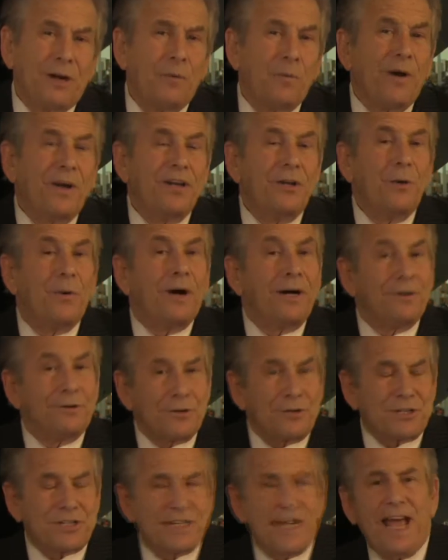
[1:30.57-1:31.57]
and when you
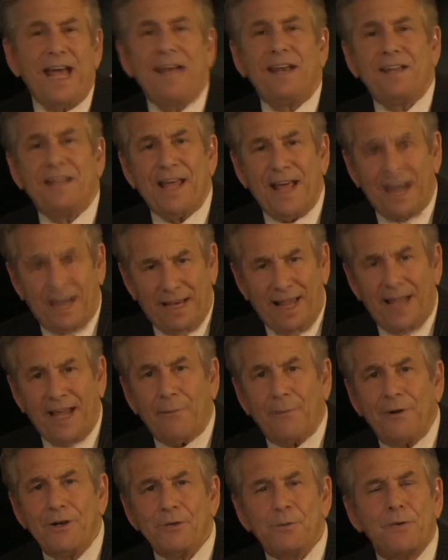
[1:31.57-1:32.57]
understand that language,